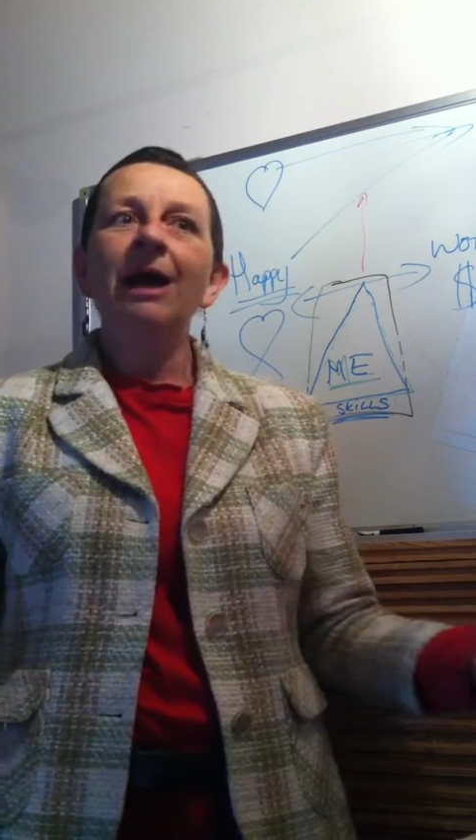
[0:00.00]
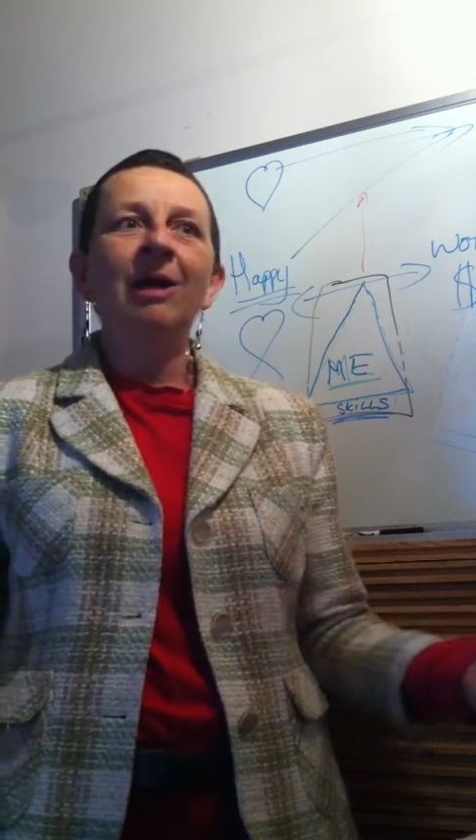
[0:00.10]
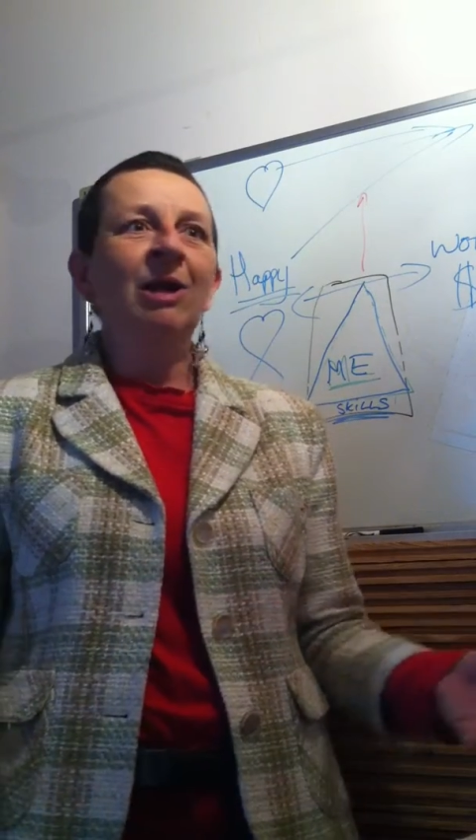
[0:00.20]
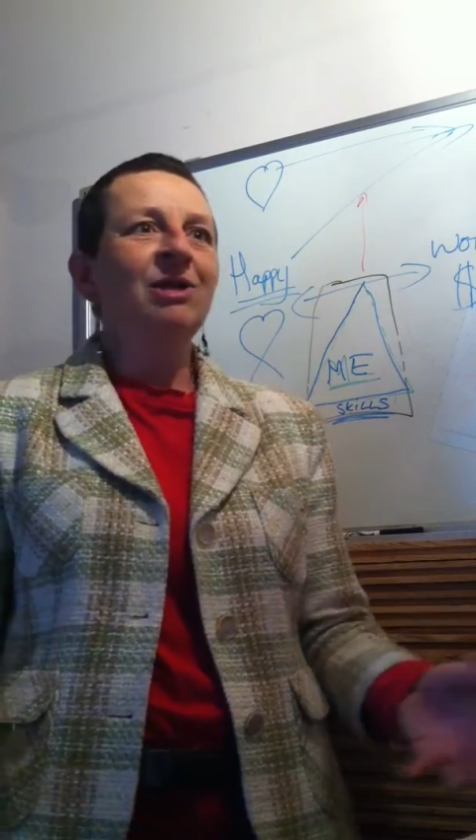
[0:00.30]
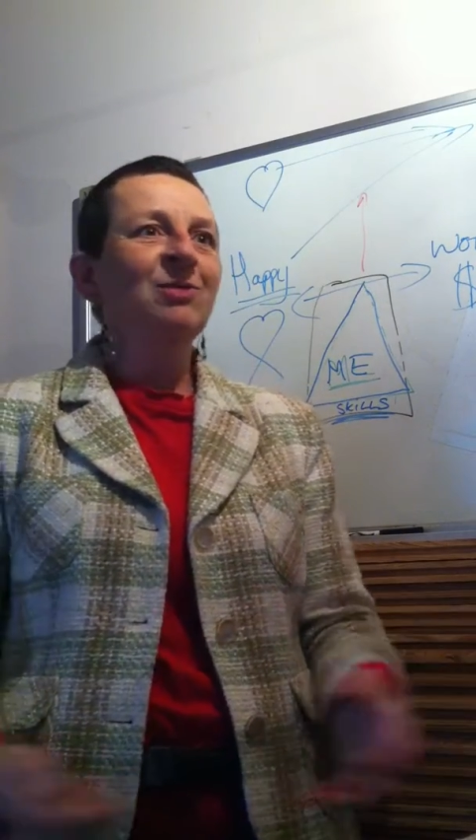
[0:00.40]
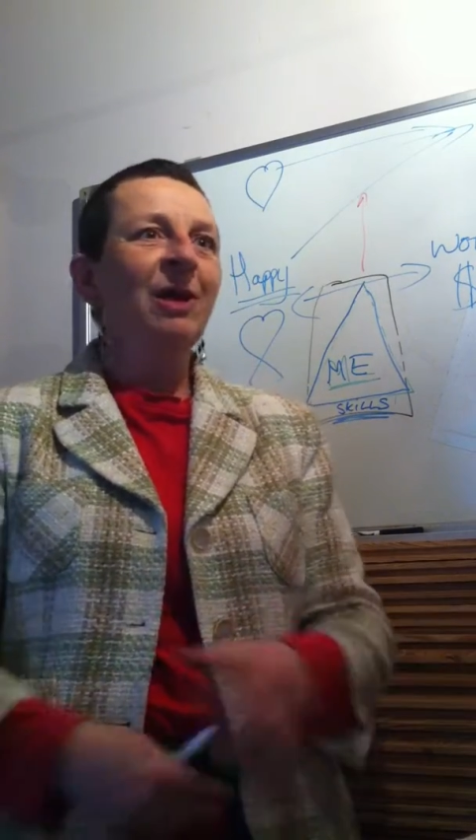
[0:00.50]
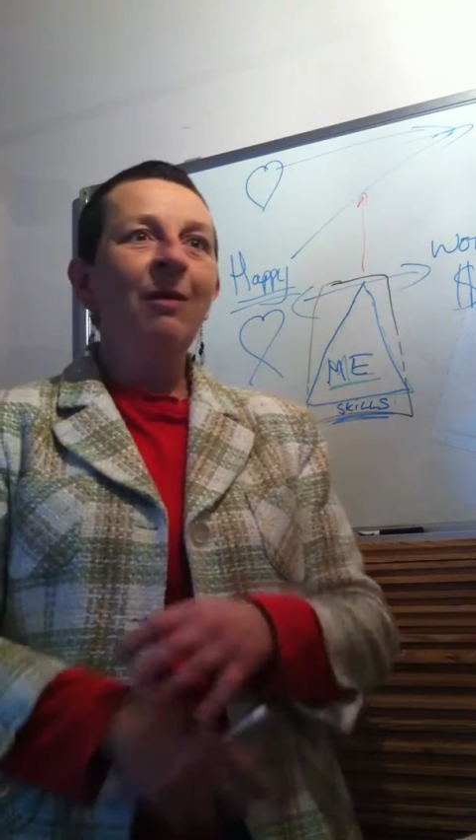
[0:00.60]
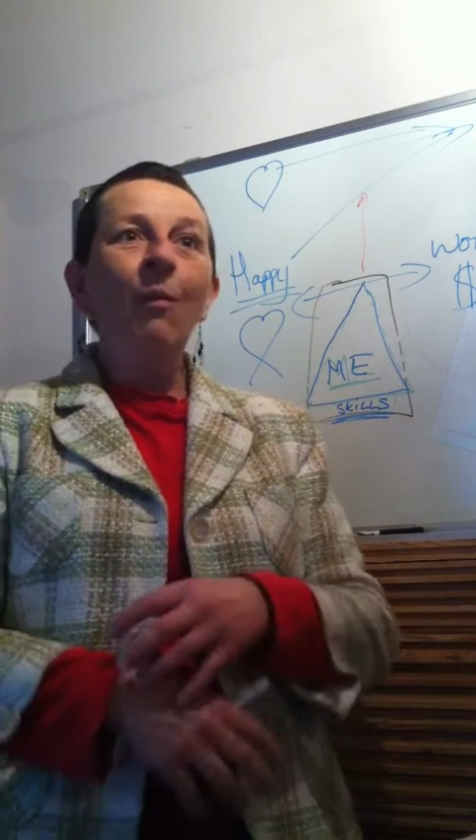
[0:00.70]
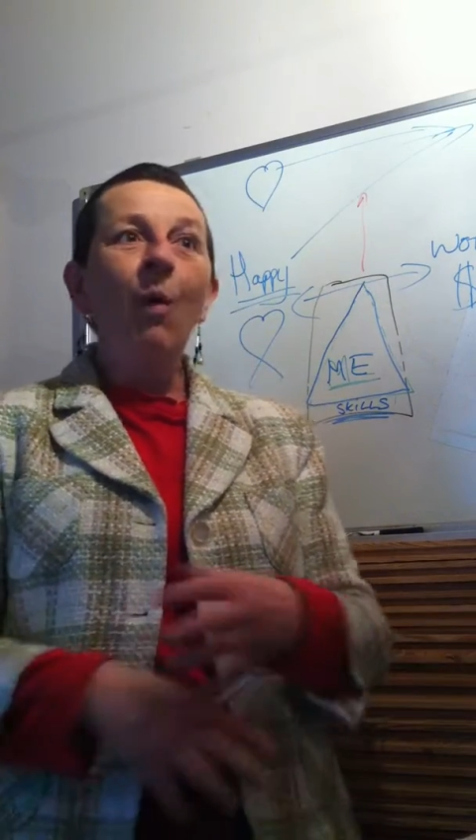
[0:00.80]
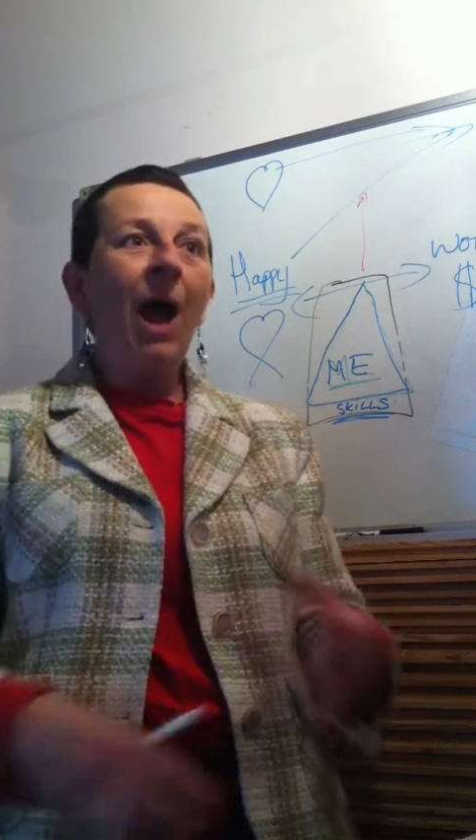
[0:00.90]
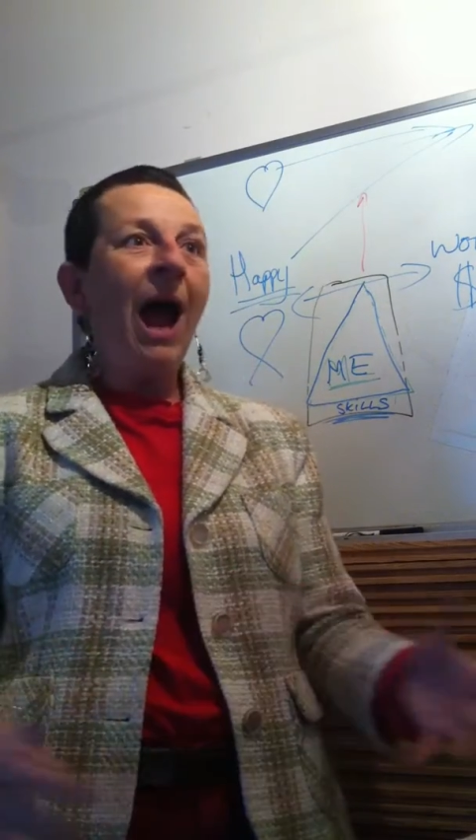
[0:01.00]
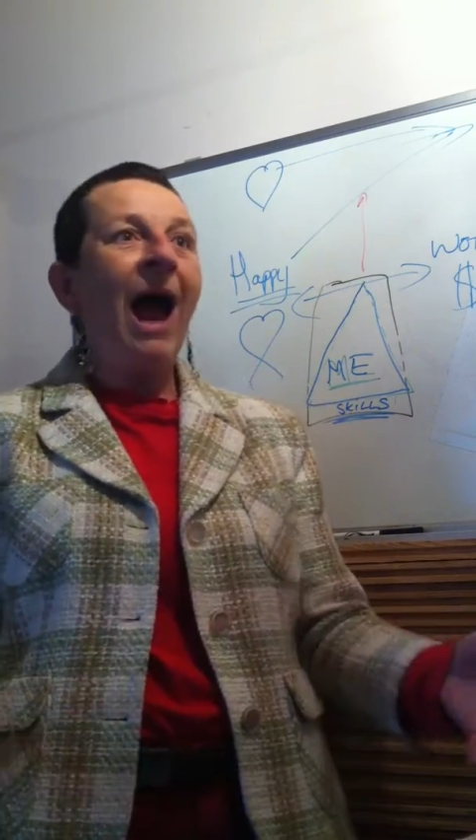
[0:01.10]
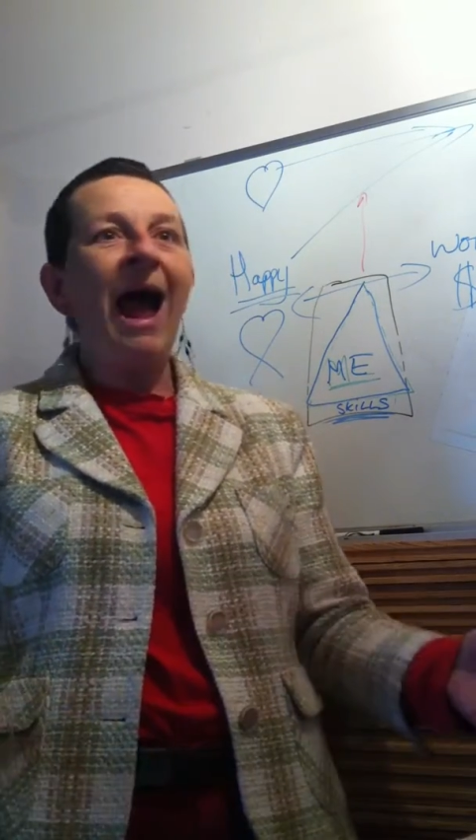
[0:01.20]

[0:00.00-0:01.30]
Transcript: And I just went, what?